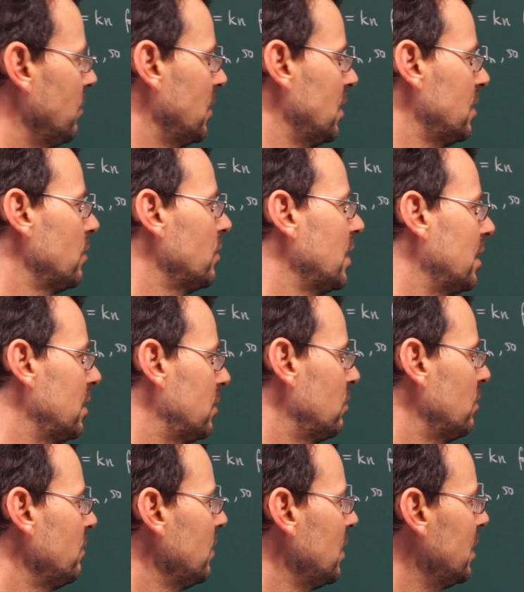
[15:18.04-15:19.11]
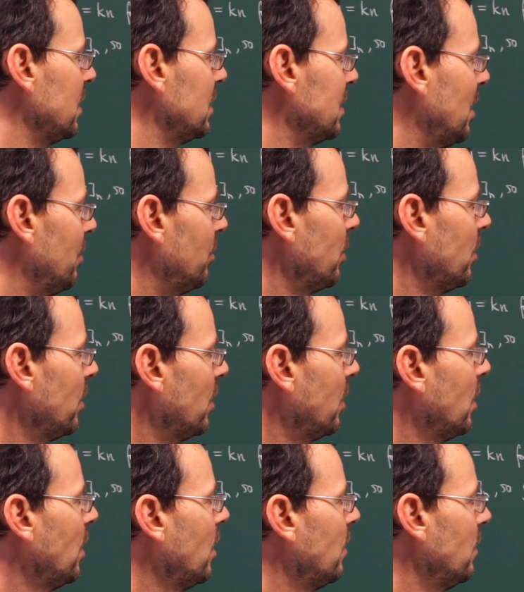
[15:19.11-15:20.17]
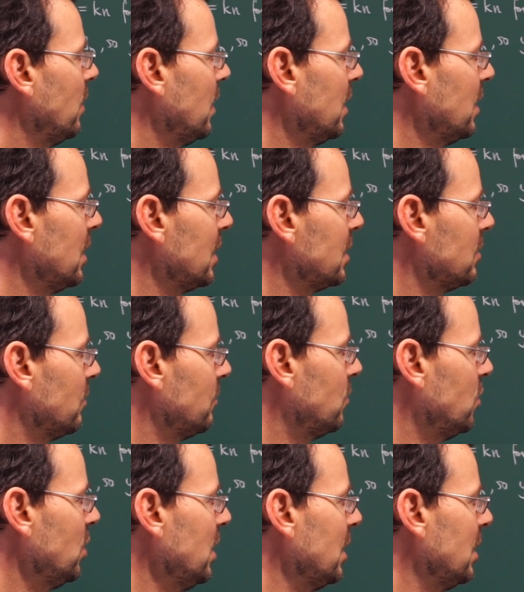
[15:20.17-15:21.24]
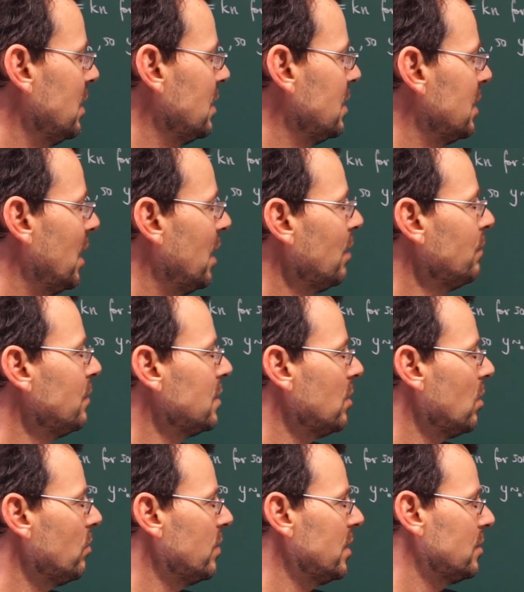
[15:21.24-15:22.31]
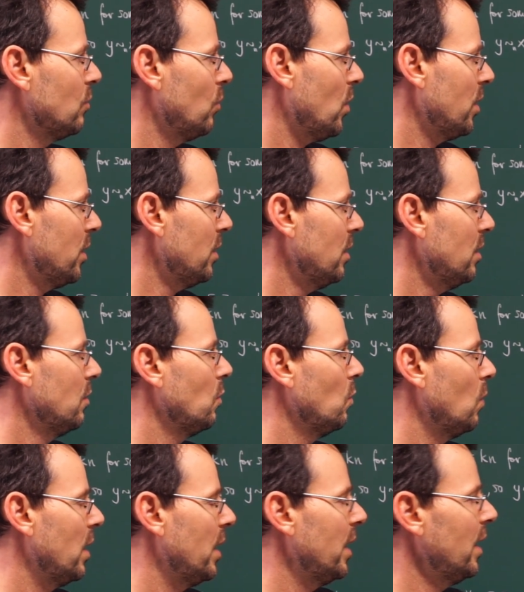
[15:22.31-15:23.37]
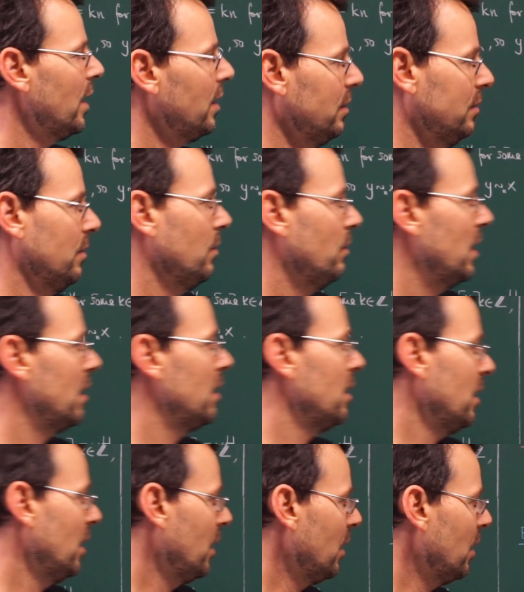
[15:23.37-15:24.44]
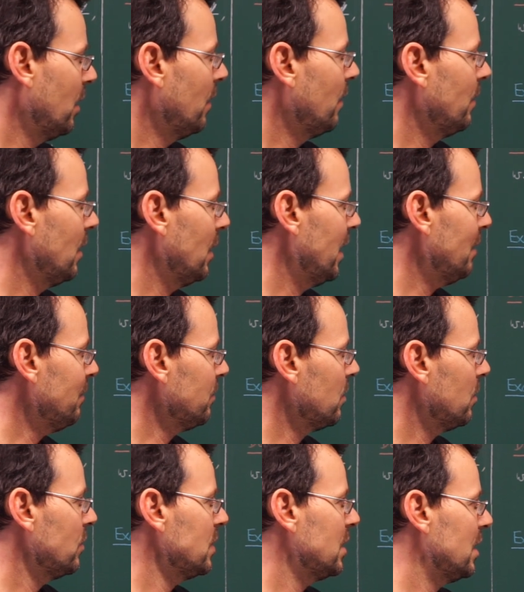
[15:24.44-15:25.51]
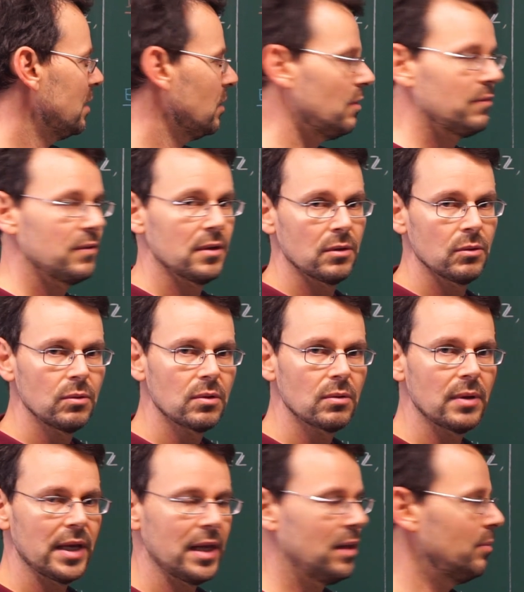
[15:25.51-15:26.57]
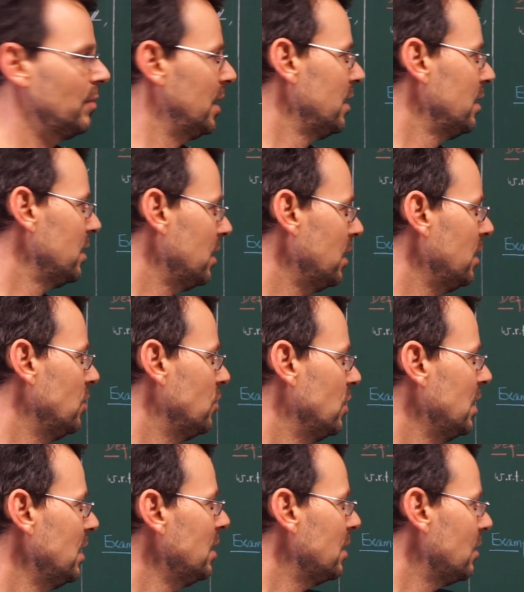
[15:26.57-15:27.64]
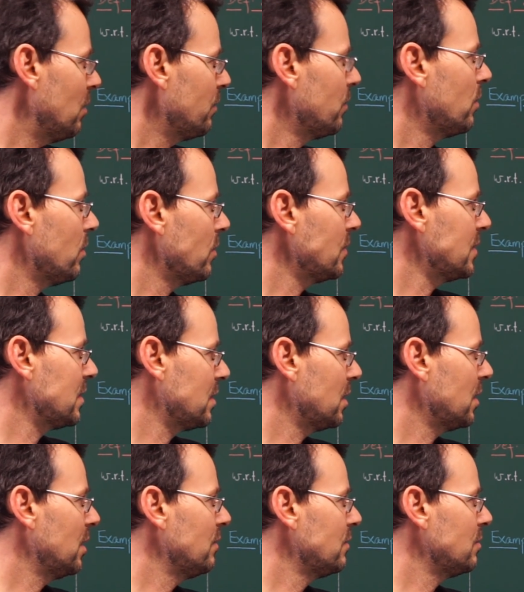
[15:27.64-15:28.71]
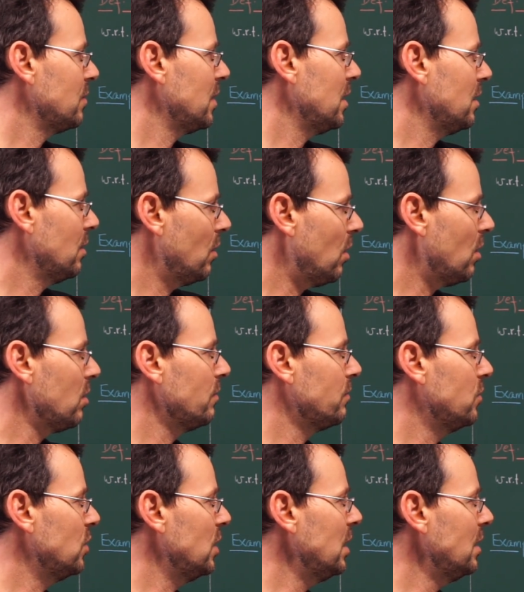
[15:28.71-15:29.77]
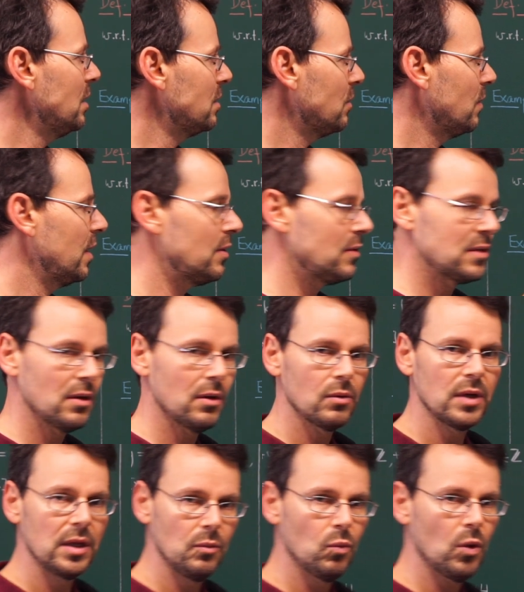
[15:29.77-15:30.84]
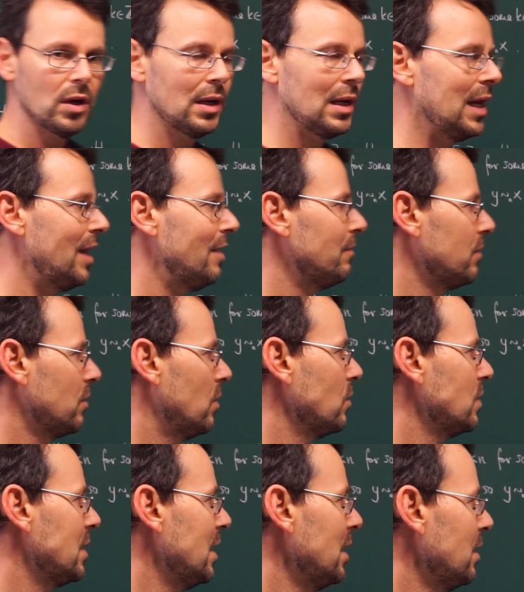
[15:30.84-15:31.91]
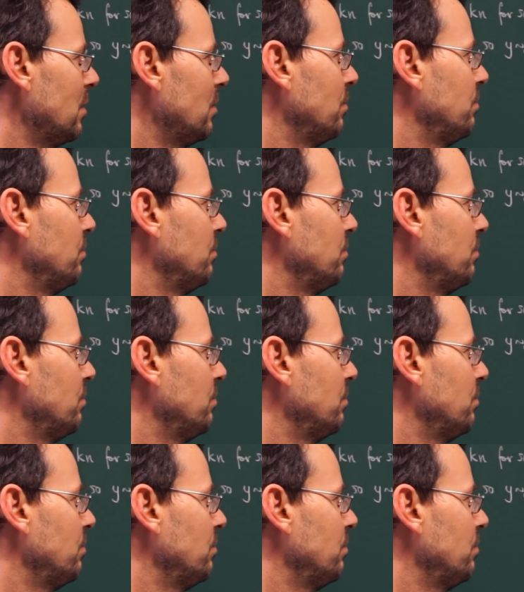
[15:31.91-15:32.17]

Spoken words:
to look at a trivial example, the index of G in itself is always 1. Why? Well, the left coset of the neutral element, e.g., of course, gives me all of G, so there's only one left coset.